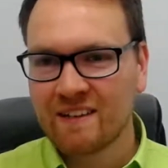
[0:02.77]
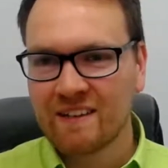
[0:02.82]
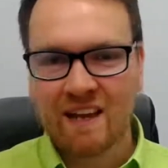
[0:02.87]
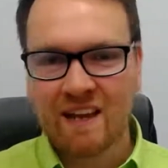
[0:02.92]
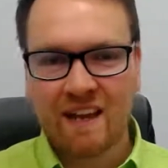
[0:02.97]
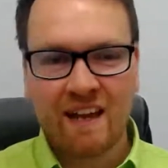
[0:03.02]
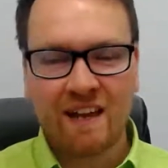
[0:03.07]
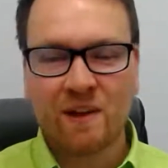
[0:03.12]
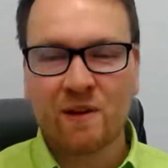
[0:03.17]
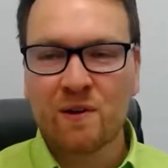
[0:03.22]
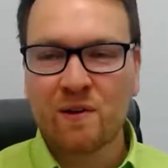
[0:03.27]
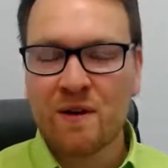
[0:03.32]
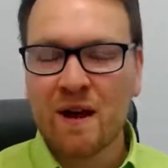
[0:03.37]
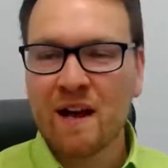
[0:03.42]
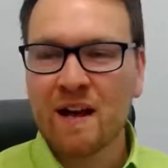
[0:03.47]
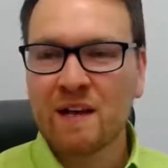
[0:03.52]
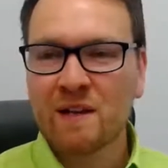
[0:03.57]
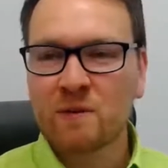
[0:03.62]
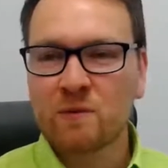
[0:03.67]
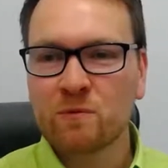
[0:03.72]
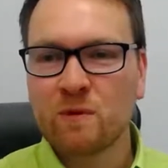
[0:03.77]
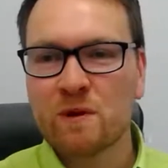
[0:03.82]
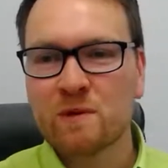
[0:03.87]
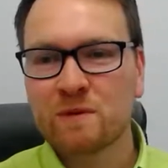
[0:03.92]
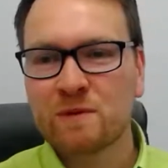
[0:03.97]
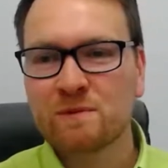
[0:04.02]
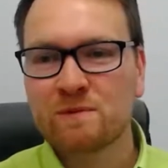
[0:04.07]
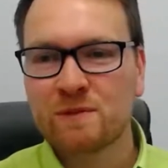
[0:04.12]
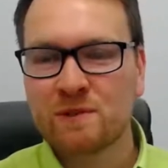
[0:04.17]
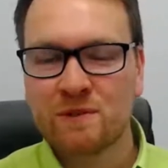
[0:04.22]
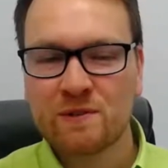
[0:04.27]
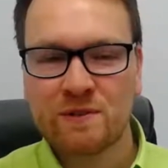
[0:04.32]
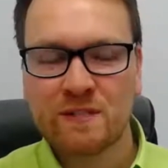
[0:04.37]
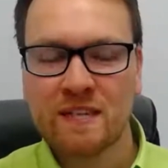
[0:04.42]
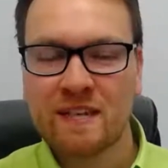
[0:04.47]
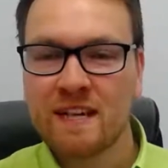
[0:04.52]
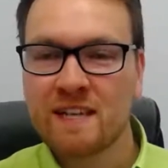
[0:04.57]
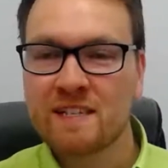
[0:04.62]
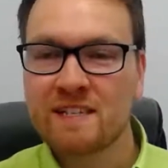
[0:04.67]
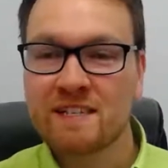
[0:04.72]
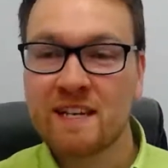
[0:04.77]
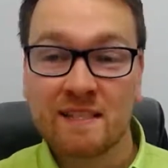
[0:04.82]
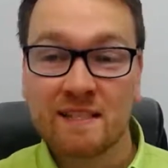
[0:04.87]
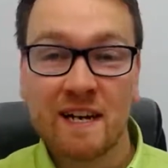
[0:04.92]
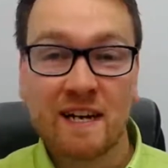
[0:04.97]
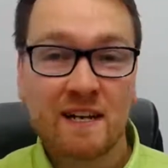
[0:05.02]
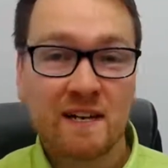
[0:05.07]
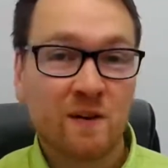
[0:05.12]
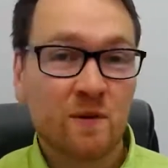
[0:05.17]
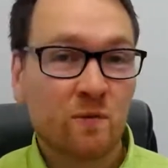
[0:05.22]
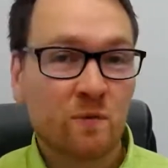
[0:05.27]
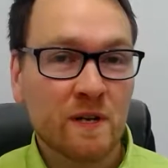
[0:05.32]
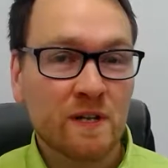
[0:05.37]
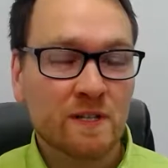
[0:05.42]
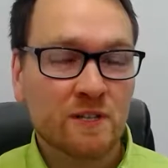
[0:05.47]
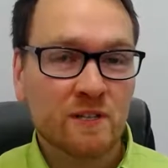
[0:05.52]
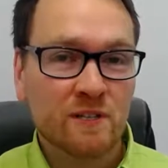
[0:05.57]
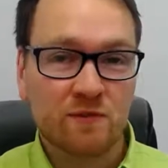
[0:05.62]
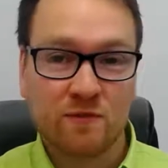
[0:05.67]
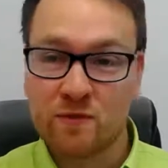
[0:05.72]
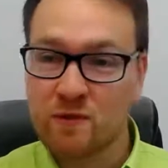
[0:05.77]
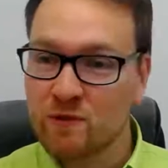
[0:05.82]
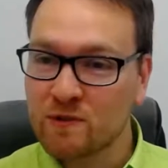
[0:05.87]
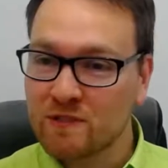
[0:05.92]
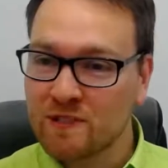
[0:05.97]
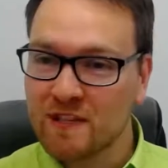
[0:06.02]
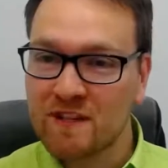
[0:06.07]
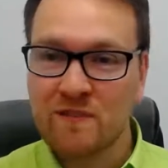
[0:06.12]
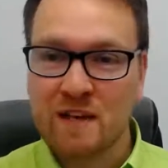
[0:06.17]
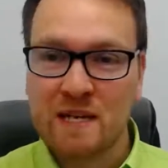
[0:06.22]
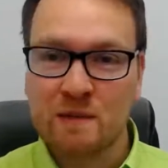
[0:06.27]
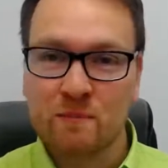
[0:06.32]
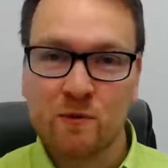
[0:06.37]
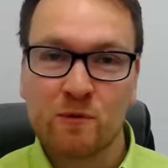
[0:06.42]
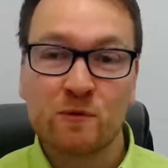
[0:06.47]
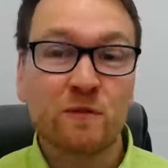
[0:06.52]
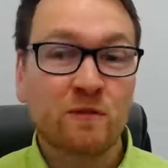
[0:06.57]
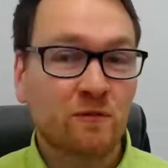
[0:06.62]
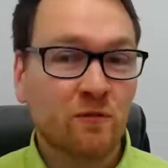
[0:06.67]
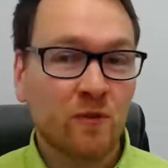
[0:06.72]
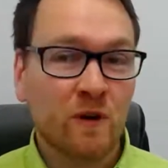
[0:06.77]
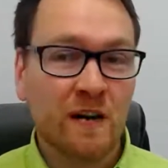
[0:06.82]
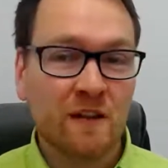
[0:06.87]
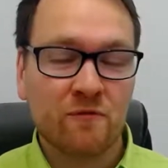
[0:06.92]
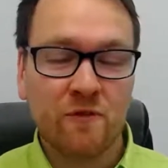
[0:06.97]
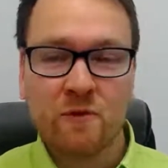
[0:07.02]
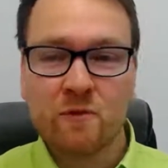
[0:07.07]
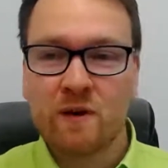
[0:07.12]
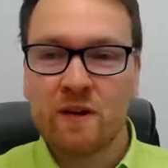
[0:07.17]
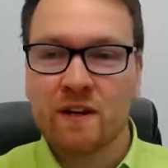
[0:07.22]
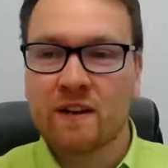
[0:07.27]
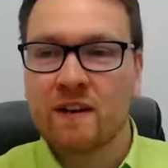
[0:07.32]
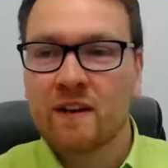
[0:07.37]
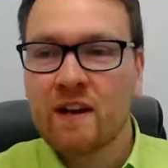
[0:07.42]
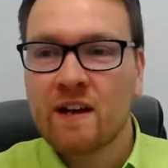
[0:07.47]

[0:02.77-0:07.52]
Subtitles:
Hello and welcome to today's 10 at 10, which is of course available for everyone.